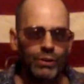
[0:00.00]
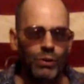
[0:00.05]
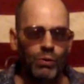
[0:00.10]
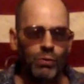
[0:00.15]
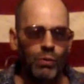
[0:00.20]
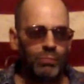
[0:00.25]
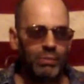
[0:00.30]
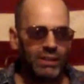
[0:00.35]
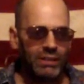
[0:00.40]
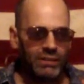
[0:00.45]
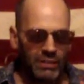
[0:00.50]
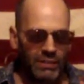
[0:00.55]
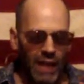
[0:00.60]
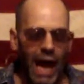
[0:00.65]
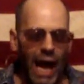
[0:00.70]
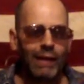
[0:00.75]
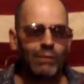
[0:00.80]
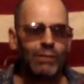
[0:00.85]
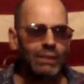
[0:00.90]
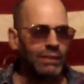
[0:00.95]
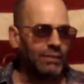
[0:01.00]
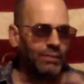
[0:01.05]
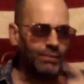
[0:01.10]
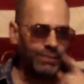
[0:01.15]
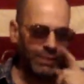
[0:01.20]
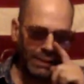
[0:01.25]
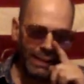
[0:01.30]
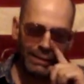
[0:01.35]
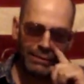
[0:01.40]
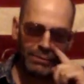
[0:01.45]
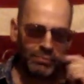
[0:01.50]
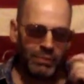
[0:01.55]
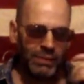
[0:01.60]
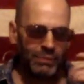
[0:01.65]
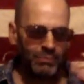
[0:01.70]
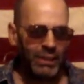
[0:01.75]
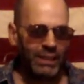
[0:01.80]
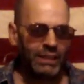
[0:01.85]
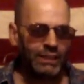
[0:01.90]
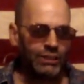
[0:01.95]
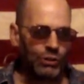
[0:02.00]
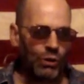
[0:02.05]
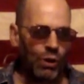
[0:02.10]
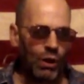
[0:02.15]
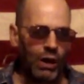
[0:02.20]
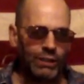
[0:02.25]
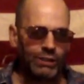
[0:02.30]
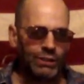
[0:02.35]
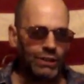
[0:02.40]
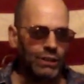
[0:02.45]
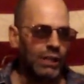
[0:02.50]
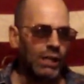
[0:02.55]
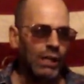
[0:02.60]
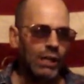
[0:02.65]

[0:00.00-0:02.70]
will be tyrants if you let them be in charge.